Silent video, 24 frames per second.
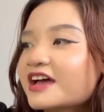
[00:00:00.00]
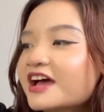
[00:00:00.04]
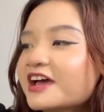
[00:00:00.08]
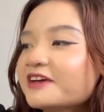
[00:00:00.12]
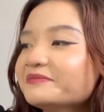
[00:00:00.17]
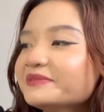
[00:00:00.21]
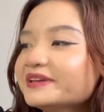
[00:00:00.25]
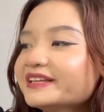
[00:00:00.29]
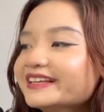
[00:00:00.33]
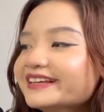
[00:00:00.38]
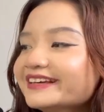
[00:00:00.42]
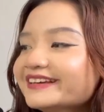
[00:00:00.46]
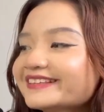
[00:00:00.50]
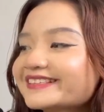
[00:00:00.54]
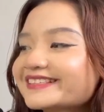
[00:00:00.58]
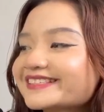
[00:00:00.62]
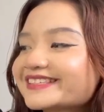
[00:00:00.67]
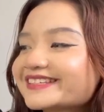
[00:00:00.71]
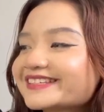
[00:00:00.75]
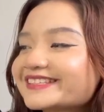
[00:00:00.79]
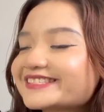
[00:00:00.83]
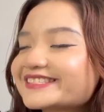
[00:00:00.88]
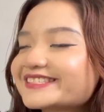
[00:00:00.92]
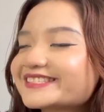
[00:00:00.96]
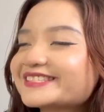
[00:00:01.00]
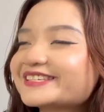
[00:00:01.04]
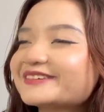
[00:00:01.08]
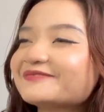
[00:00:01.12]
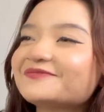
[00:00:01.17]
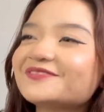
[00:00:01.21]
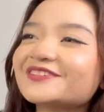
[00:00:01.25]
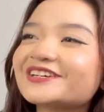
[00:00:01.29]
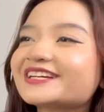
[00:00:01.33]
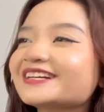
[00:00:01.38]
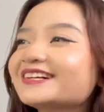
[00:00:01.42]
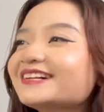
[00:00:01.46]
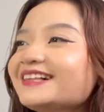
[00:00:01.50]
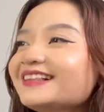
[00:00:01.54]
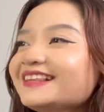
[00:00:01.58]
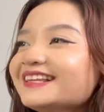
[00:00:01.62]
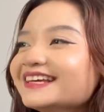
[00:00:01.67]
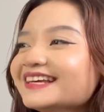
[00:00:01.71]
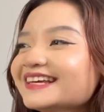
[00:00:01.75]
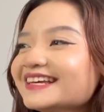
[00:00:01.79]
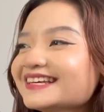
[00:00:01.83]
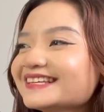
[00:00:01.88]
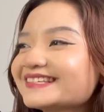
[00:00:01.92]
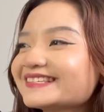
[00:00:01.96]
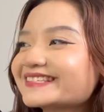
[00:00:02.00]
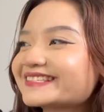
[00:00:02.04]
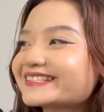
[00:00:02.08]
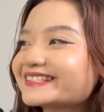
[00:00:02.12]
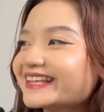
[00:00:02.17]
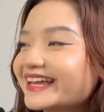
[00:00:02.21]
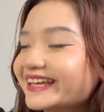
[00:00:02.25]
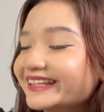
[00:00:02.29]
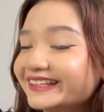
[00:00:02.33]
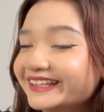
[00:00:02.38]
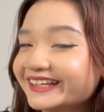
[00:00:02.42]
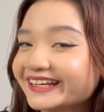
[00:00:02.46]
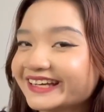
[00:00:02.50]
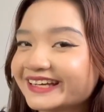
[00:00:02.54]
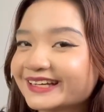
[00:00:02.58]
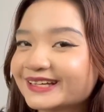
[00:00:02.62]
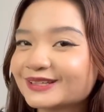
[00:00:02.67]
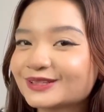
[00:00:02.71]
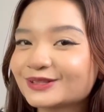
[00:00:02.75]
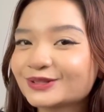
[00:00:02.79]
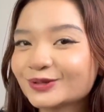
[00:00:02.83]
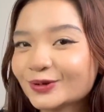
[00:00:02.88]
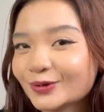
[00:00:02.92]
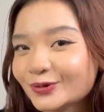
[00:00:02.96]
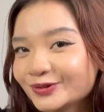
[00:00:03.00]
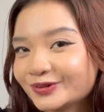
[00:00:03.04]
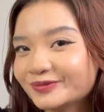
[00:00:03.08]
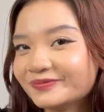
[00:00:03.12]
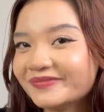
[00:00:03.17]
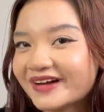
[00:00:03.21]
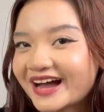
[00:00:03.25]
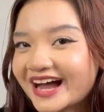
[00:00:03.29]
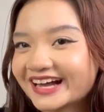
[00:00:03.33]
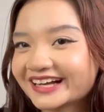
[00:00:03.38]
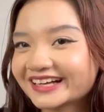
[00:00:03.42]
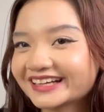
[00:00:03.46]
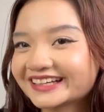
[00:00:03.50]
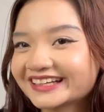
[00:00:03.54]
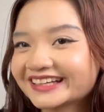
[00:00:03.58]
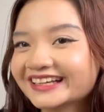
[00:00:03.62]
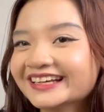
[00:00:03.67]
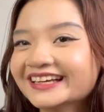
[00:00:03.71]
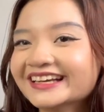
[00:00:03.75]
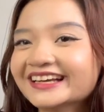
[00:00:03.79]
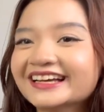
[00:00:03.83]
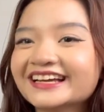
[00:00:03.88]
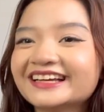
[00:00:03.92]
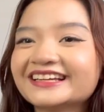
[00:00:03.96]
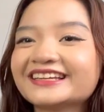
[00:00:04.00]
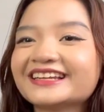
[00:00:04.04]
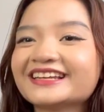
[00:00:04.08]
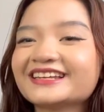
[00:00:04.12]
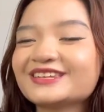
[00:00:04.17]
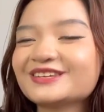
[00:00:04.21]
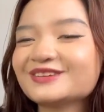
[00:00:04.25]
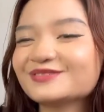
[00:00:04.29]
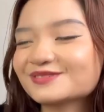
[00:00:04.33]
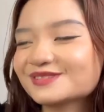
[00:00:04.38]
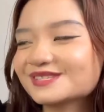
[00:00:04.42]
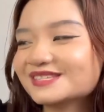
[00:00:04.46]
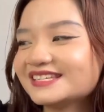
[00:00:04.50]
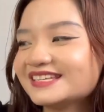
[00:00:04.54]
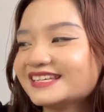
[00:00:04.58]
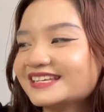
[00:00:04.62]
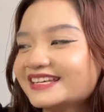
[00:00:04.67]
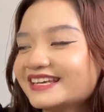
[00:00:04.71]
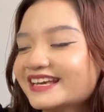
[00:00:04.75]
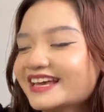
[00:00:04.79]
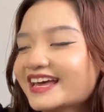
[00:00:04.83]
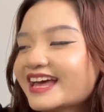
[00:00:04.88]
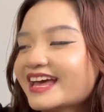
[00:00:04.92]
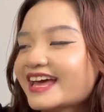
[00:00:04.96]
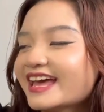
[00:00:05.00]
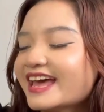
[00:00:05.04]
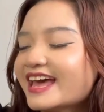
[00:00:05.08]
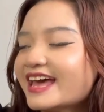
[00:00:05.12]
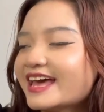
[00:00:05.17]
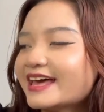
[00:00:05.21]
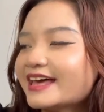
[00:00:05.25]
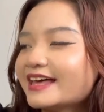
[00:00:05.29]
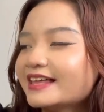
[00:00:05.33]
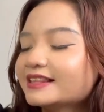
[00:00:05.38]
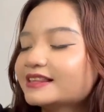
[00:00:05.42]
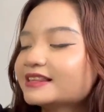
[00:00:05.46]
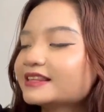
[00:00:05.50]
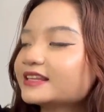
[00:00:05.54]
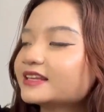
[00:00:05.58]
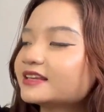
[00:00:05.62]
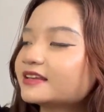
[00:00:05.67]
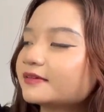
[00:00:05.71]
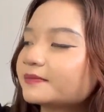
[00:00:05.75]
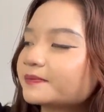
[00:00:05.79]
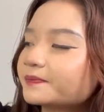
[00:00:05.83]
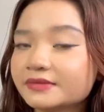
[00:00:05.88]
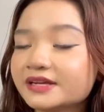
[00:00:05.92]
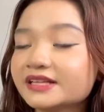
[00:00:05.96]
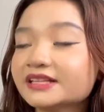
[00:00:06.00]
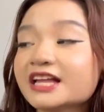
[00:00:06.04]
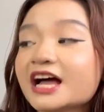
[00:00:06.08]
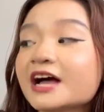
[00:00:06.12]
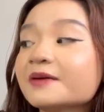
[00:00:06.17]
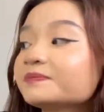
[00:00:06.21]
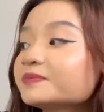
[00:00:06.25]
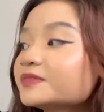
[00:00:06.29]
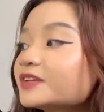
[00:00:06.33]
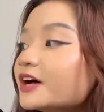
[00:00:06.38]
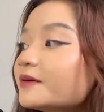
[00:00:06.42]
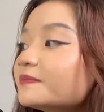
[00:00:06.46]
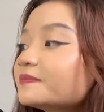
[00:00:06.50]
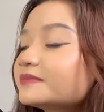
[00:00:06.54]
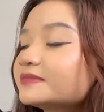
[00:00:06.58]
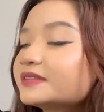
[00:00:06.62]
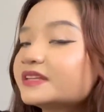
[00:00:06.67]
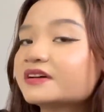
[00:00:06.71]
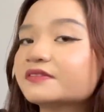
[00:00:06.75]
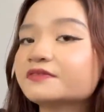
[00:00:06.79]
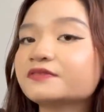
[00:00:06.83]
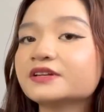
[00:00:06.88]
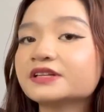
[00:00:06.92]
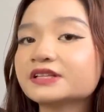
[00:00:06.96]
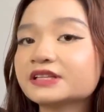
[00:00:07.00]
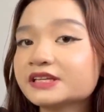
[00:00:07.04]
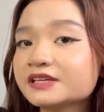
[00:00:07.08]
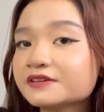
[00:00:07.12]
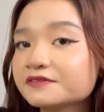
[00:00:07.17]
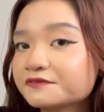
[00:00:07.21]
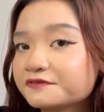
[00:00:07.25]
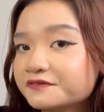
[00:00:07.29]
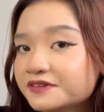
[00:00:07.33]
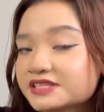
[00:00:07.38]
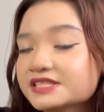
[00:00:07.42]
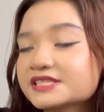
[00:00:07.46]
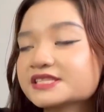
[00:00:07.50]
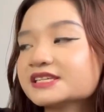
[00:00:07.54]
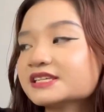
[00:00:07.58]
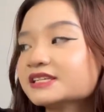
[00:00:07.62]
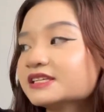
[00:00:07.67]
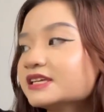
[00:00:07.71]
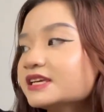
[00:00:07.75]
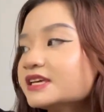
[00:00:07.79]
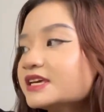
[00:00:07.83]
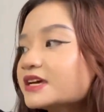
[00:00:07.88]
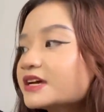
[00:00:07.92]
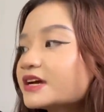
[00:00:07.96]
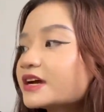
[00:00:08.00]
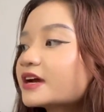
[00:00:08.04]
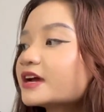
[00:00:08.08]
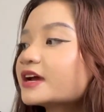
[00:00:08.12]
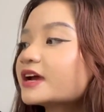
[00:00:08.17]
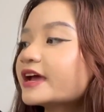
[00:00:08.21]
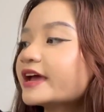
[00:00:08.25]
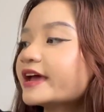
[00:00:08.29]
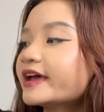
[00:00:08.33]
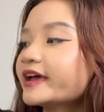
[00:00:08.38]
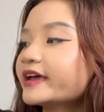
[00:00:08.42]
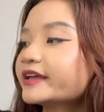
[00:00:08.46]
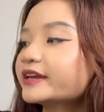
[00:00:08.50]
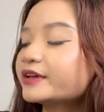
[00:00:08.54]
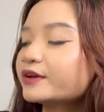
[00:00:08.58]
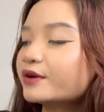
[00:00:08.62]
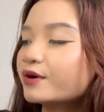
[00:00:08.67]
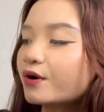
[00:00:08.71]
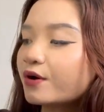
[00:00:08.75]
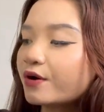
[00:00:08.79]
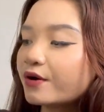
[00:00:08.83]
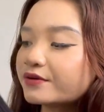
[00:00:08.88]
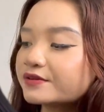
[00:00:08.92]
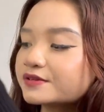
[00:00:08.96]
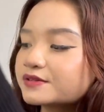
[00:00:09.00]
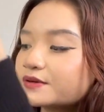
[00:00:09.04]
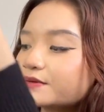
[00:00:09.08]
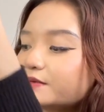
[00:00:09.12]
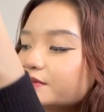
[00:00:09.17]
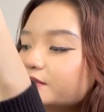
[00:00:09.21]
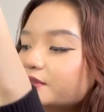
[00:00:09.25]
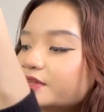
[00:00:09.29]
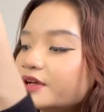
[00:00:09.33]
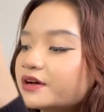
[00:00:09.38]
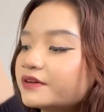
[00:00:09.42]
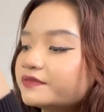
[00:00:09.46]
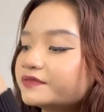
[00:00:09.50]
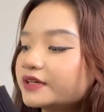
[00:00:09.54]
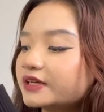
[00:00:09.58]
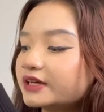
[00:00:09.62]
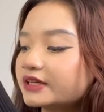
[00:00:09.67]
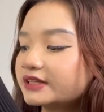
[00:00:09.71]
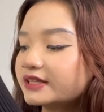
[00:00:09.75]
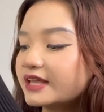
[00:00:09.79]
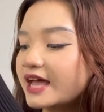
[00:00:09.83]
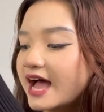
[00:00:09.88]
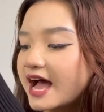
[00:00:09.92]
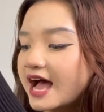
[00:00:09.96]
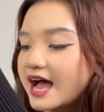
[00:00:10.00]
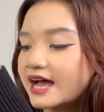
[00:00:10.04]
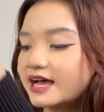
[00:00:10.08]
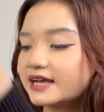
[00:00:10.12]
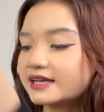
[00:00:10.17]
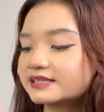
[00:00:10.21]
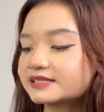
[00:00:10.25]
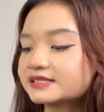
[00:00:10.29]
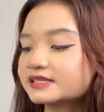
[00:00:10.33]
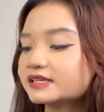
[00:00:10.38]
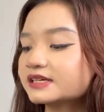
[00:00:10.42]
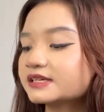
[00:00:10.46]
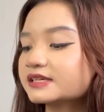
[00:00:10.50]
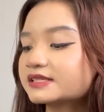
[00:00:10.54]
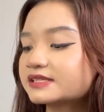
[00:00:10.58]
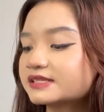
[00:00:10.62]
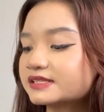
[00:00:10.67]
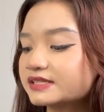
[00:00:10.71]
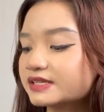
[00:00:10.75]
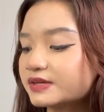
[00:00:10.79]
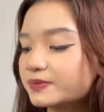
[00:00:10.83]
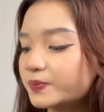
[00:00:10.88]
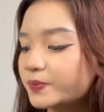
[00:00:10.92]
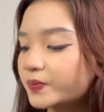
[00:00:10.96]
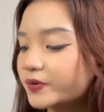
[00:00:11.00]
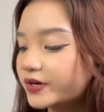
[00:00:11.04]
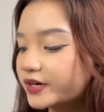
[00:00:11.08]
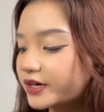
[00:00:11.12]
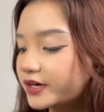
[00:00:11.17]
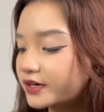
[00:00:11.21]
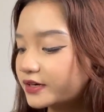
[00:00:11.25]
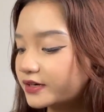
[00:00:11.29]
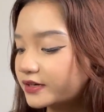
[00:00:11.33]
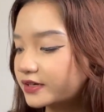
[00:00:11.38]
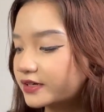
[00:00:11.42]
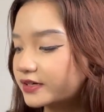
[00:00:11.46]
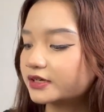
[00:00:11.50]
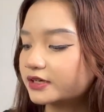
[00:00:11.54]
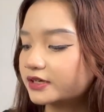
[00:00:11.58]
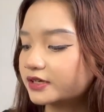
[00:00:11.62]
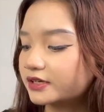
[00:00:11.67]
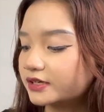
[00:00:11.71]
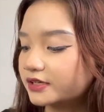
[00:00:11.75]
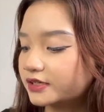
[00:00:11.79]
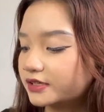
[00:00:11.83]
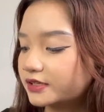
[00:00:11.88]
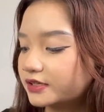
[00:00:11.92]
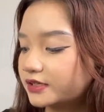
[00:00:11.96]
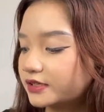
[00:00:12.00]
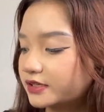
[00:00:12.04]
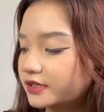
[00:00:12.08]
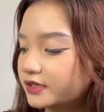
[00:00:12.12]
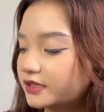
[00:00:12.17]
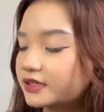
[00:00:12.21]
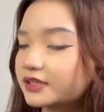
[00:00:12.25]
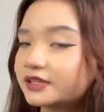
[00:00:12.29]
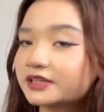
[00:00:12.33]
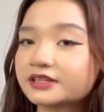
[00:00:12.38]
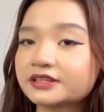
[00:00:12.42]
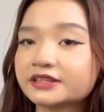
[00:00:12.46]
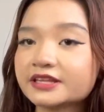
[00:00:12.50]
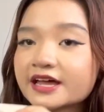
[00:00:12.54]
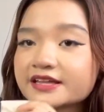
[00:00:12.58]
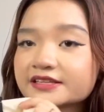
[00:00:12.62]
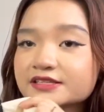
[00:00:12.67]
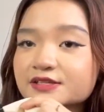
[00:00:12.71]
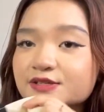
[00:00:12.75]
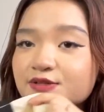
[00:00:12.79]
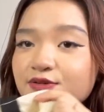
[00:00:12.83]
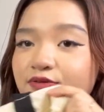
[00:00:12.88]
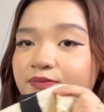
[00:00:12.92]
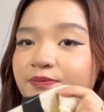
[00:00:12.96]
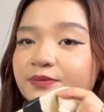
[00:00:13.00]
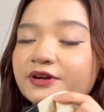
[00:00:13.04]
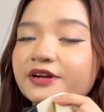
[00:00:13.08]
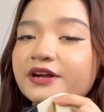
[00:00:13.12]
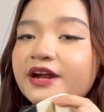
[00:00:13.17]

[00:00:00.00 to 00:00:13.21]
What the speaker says: I mean, it's the typical aesthetic tote bag that you see. And my laptop definitely fits in here. And I also love that it has a zipper. That's super